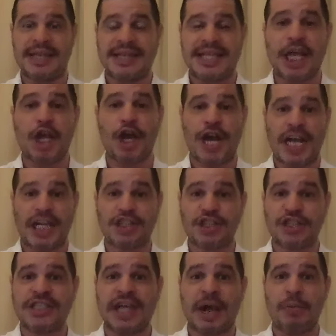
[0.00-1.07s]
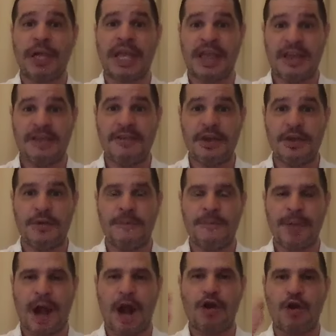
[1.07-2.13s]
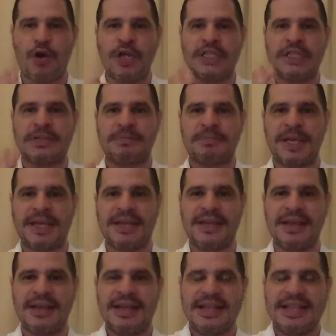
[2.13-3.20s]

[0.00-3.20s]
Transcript: the connections that we give you are going to be